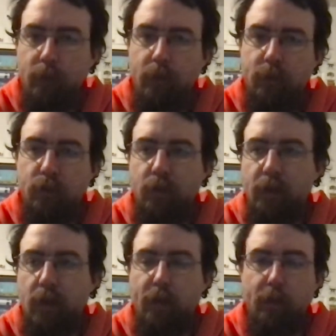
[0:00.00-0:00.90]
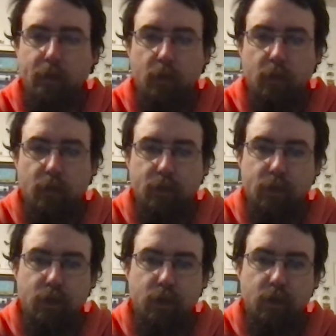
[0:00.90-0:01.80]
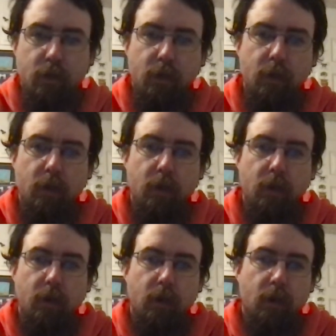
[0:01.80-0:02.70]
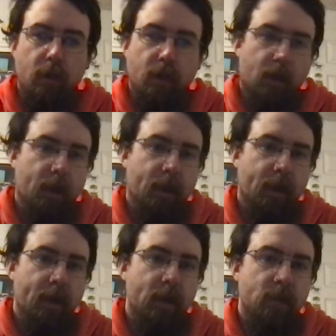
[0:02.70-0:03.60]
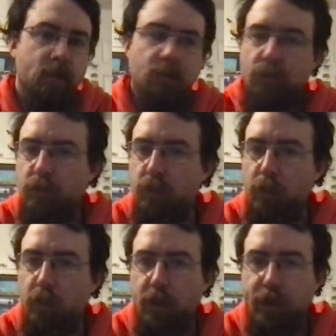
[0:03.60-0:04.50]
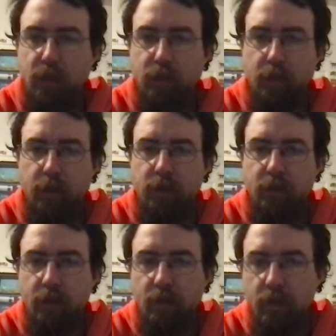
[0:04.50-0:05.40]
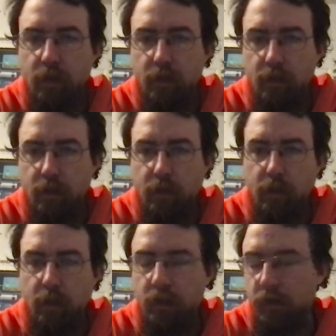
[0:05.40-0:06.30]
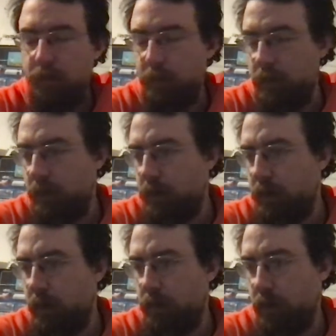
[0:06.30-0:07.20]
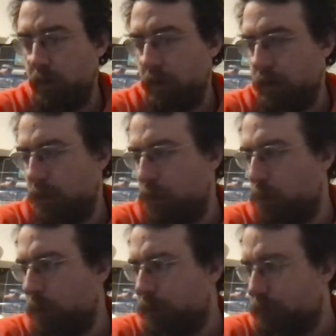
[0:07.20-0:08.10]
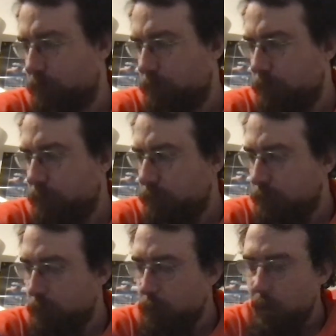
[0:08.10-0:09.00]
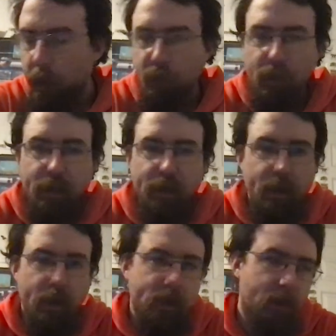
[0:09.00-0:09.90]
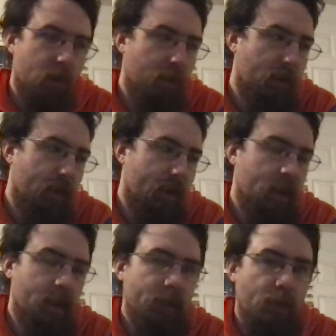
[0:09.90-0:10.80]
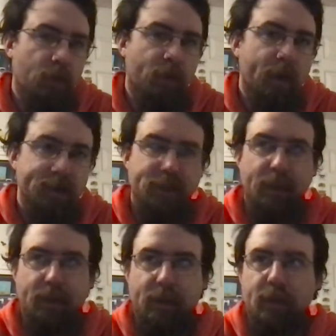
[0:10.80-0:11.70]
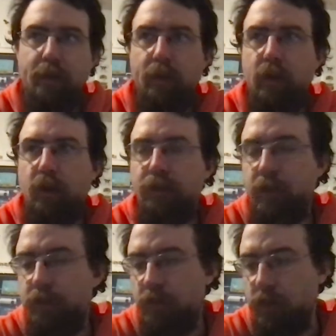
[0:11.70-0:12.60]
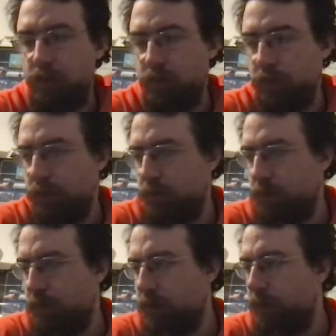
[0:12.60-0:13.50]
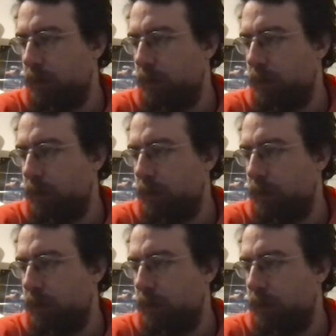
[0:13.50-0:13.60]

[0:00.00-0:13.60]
is going to be coming in March. I don't know what I expected. I mean, given how really not in the Xenoblade, and even though Rex technically not part of the roster,